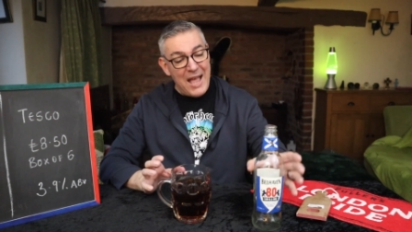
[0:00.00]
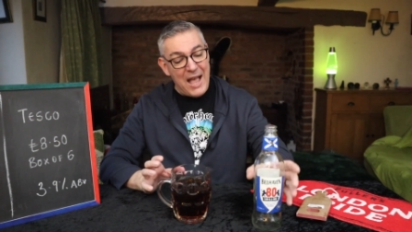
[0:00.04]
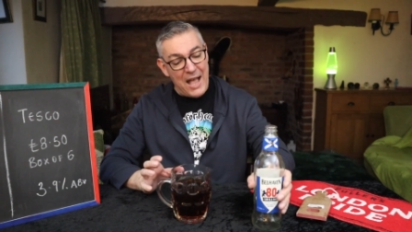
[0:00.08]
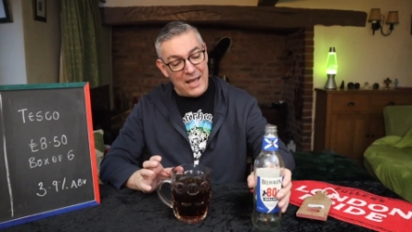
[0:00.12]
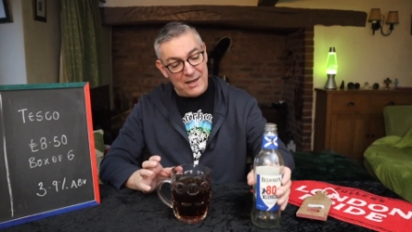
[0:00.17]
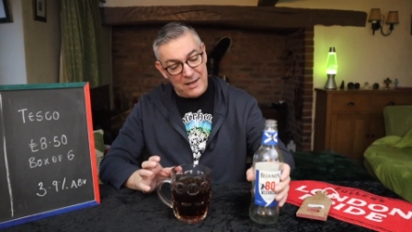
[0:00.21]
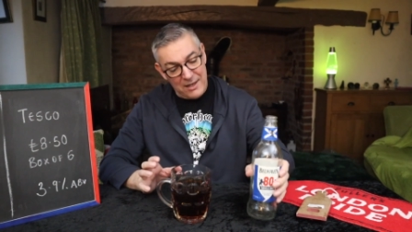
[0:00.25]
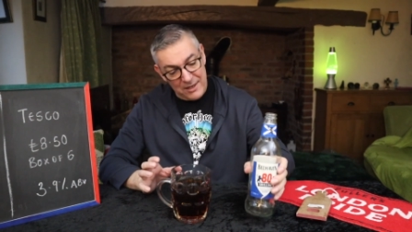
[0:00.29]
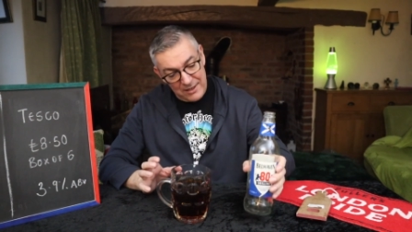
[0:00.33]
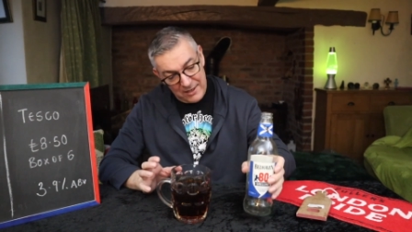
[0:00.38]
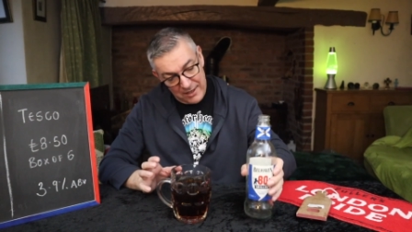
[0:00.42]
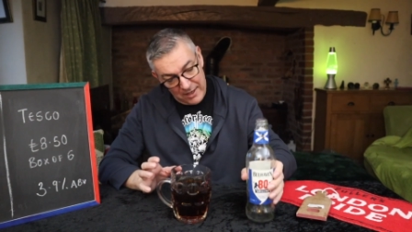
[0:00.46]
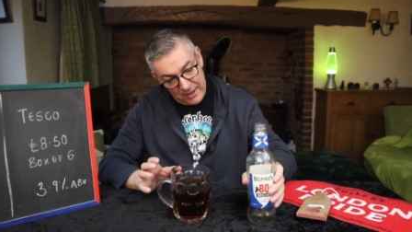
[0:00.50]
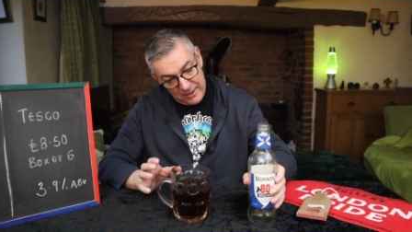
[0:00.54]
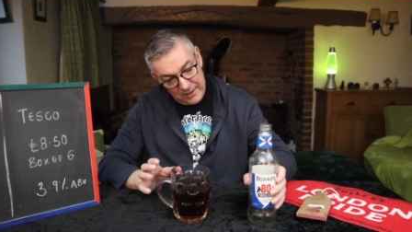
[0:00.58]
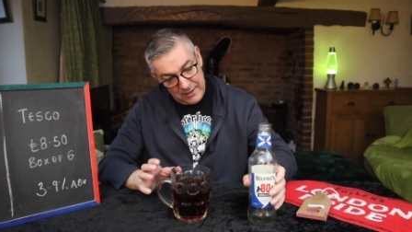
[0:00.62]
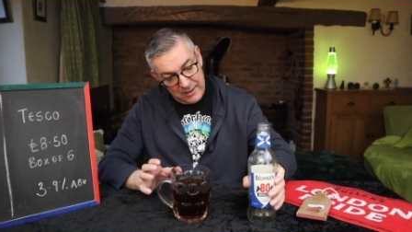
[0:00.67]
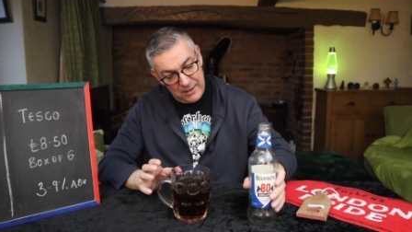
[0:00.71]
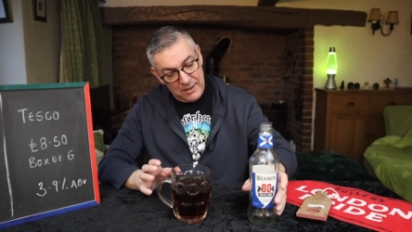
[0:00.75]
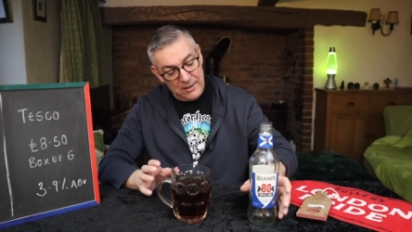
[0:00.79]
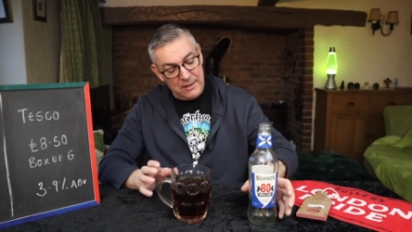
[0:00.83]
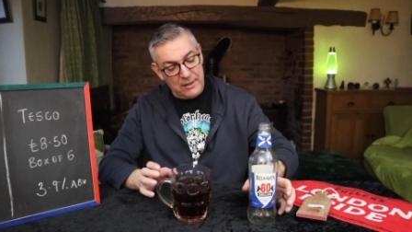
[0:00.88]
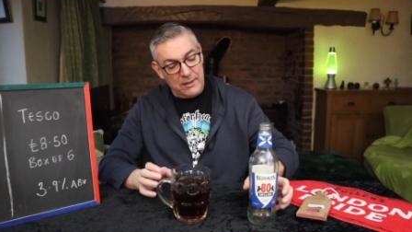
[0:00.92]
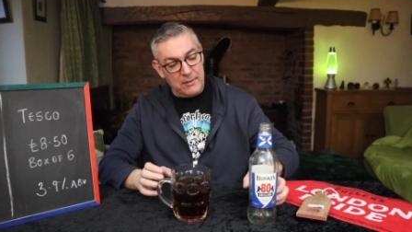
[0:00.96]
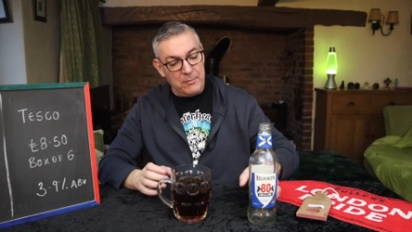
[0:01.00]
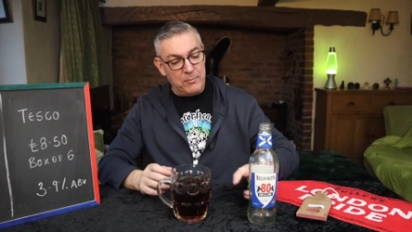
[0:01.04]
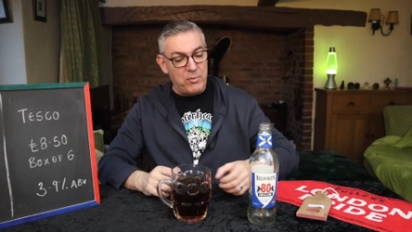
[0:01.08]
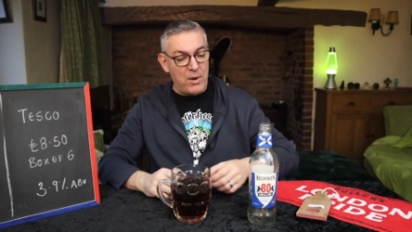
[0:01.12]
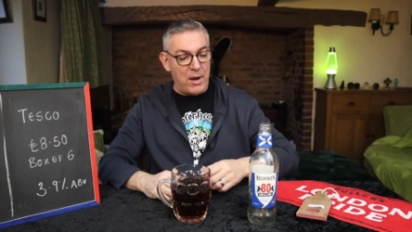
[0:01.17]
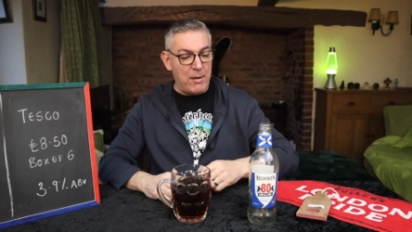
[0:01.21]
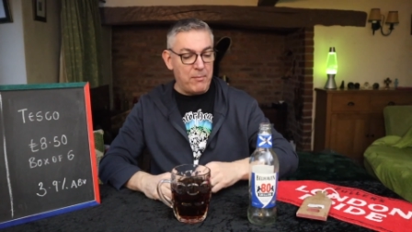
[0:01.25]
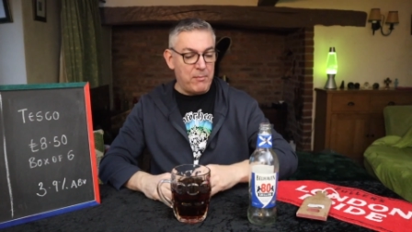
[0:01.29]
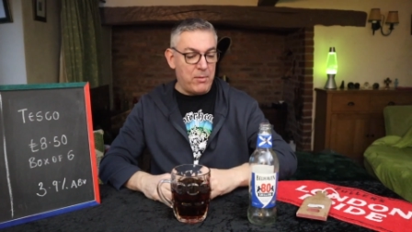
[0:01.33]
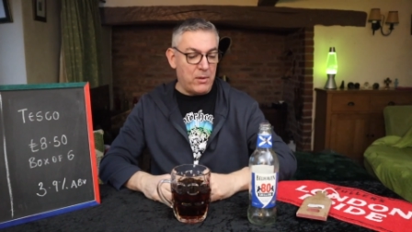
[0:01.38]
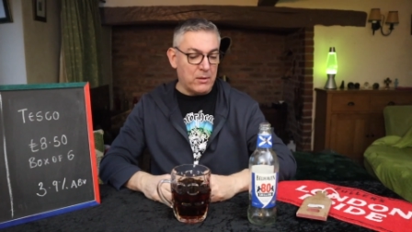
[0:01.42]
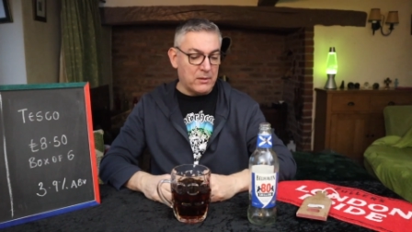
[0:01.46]
And I'd like it in a
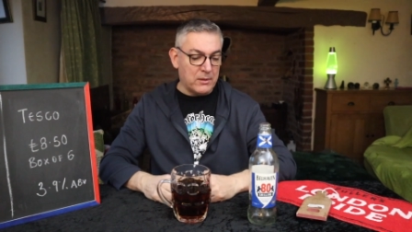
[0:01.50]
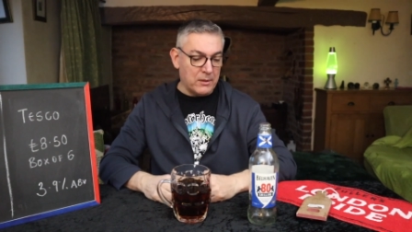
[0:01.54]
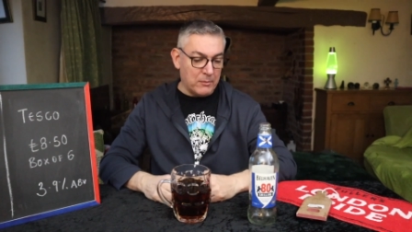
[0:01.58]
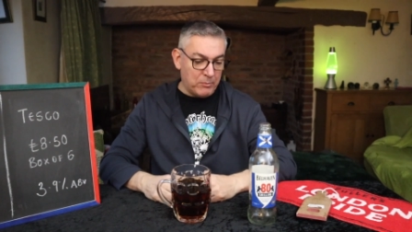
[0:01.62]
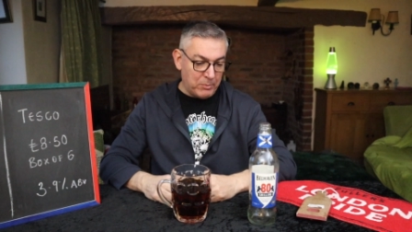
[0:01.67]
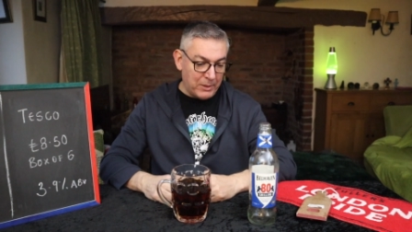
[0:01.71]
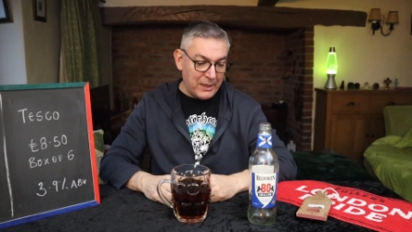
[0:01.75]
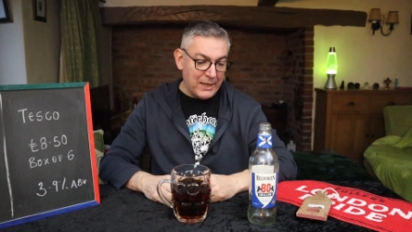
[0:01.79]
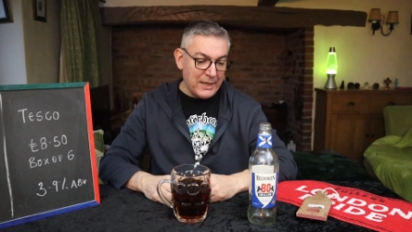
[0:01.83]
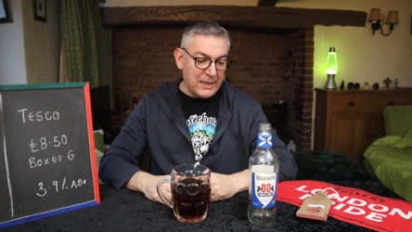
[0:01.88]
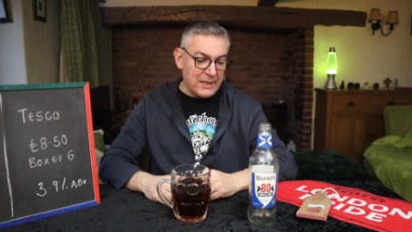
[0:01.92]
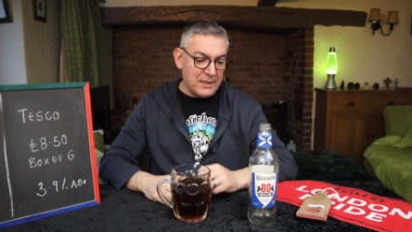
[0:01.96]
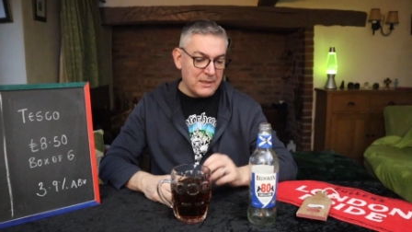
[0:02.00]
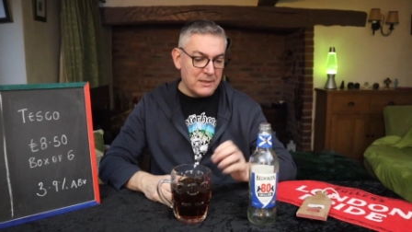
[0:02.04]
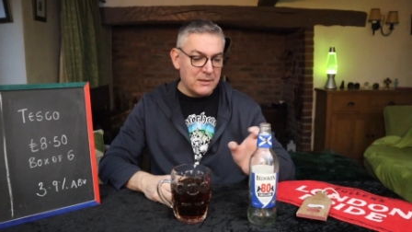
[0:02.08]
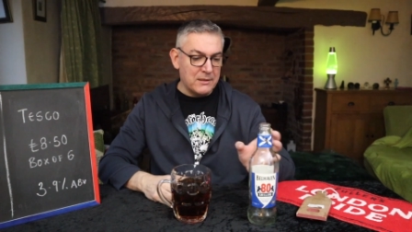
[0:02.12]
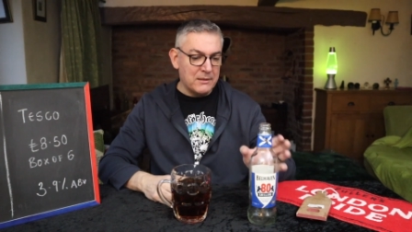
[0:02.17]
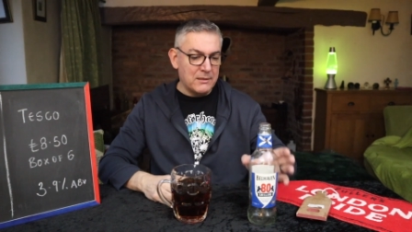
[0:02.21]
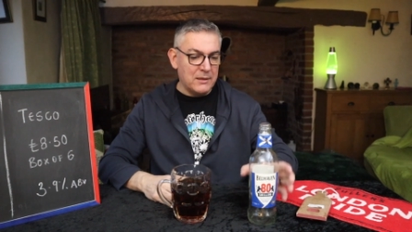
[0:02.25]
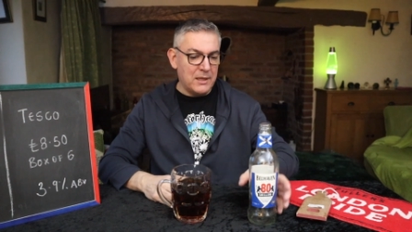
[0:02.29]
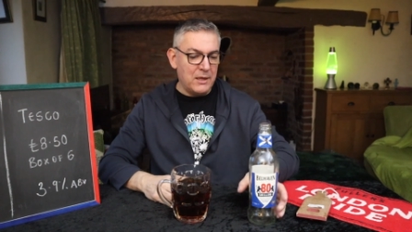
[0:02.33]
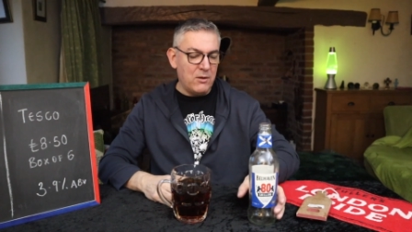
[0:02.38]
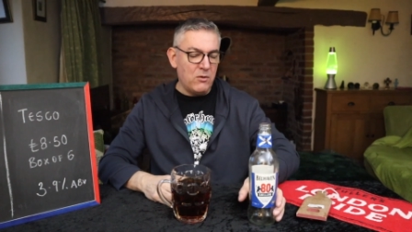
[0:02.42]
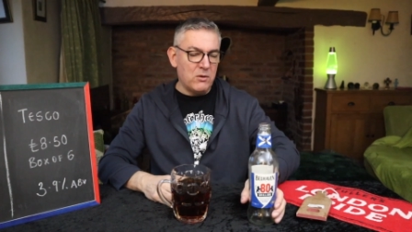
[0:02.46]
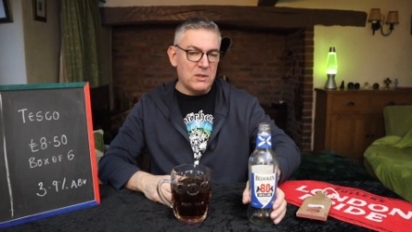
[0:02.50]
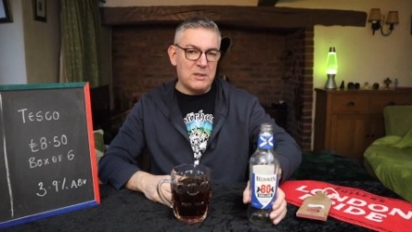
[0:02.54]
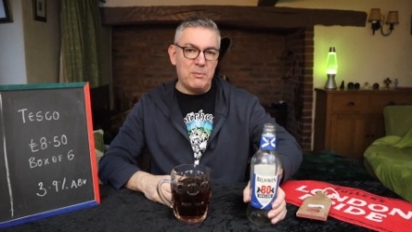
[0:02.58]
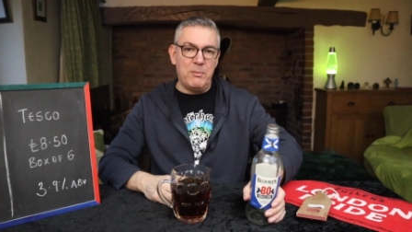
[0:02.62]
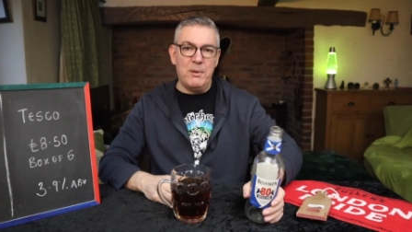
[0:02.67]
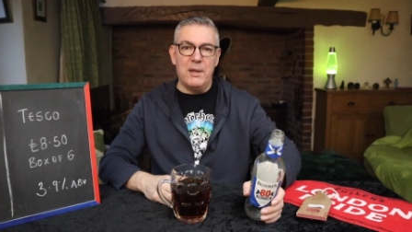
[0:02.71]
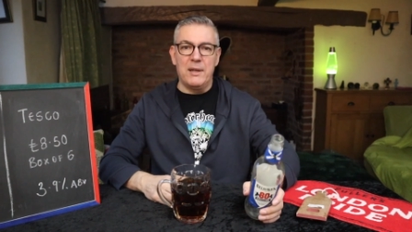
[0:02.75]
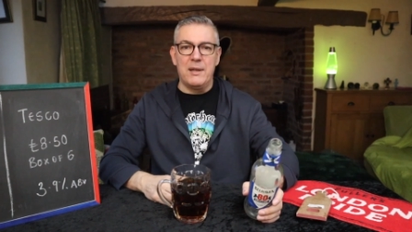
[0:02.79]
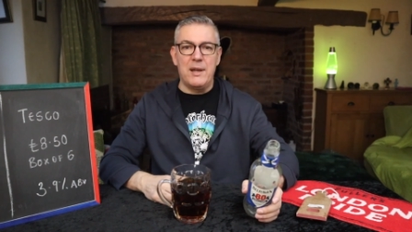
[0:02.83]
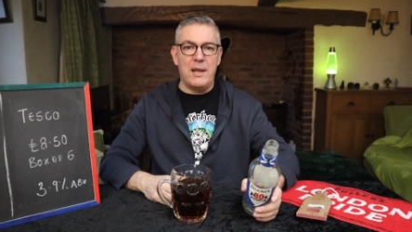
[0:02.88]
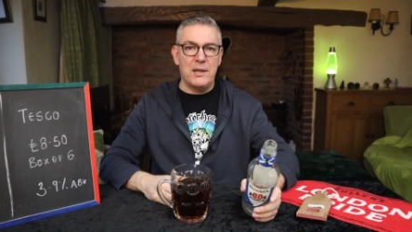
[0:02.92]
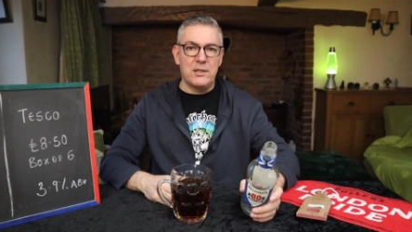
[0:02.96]
brown bottle, please. They ought to
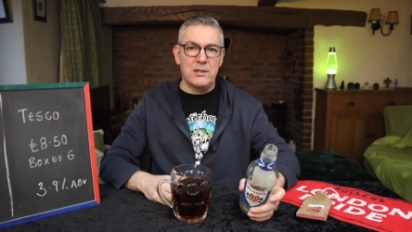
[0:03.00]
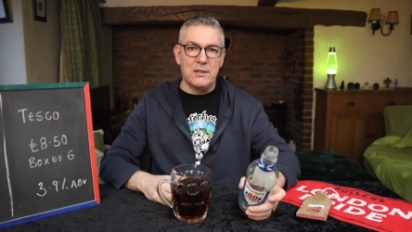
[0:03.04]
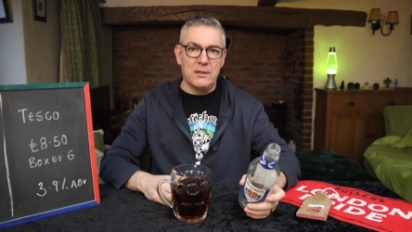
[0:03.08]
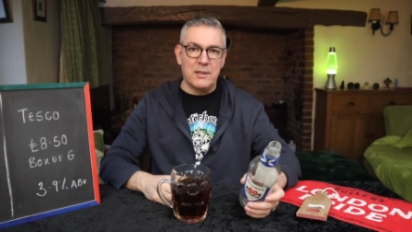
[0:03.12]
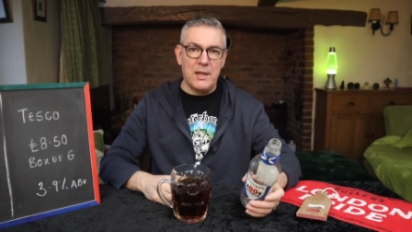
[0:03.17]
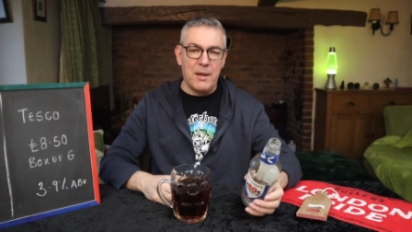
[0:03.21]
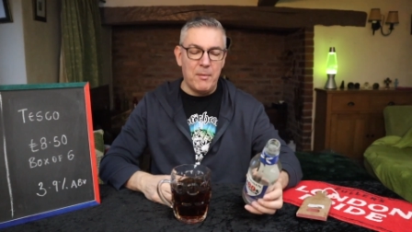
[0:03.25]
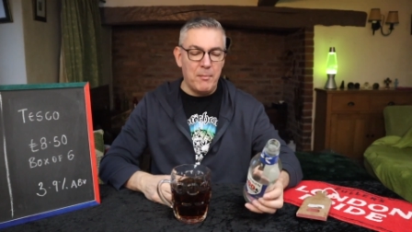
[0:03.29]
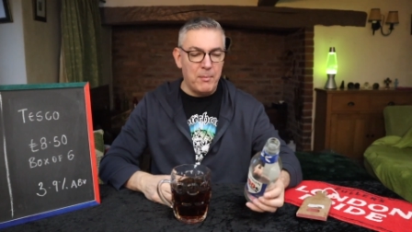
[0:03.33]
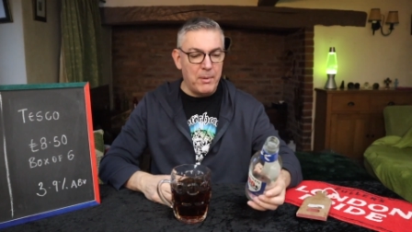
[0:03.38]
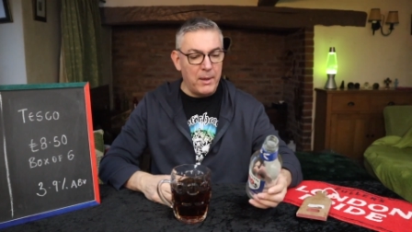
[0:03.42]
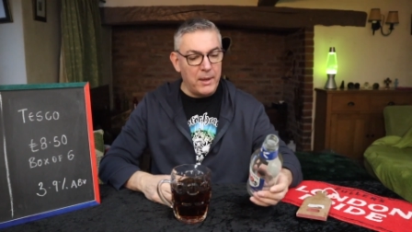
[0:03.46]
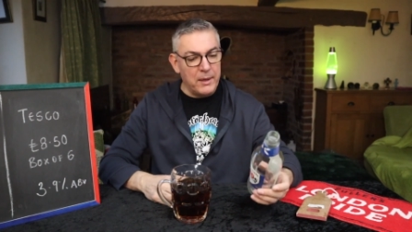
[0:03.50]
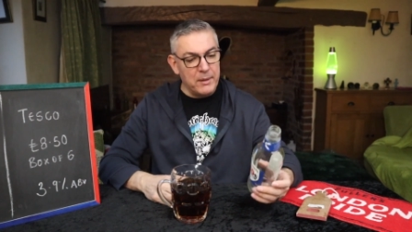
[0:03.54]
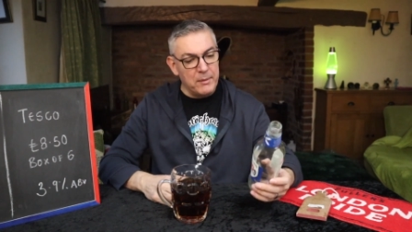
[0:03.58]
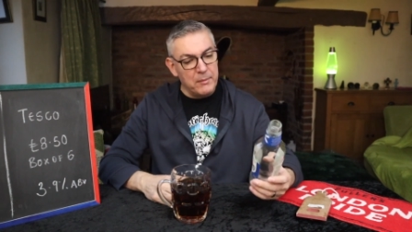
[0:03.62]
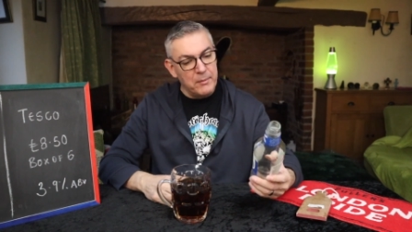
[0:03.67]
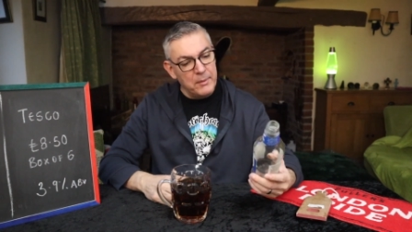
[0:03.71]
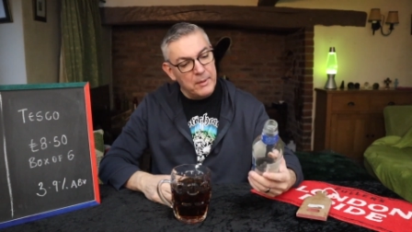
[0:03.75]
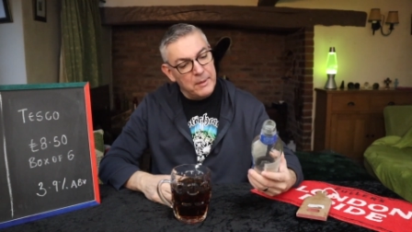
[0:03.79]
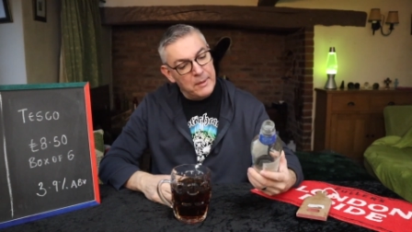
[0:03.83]
be a national campaign.